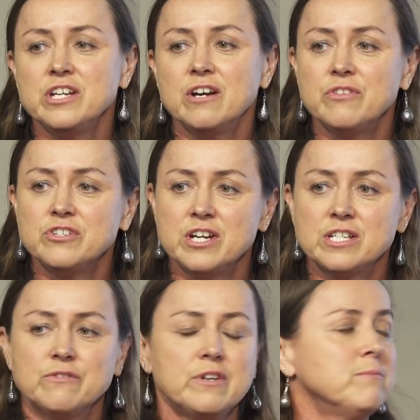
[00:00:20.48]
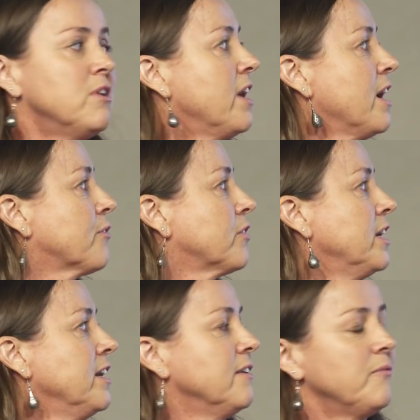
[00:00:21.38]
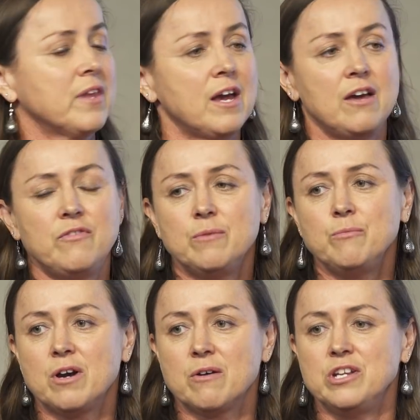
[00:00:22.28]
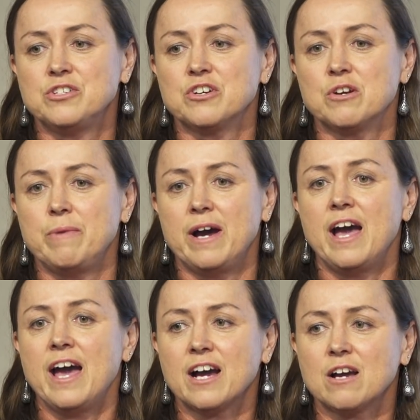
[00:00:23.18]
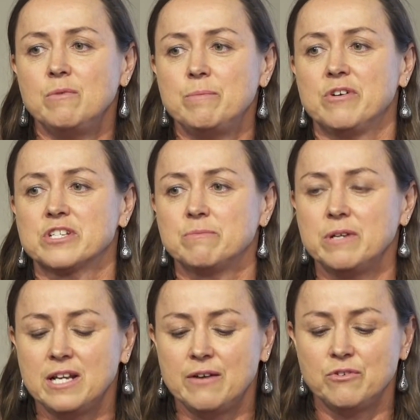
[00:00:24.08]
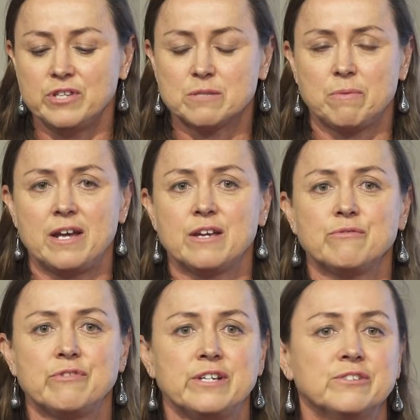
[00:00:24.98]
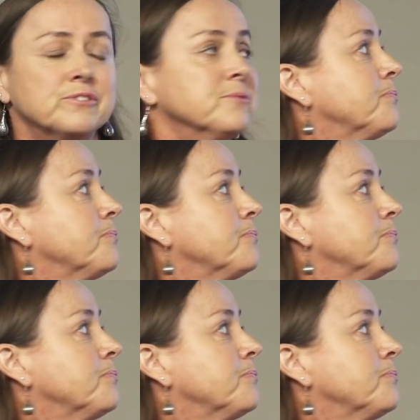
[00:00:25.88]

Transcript: of the trans female athlete, and then I'm going to talk about how can we possibly level this playing field.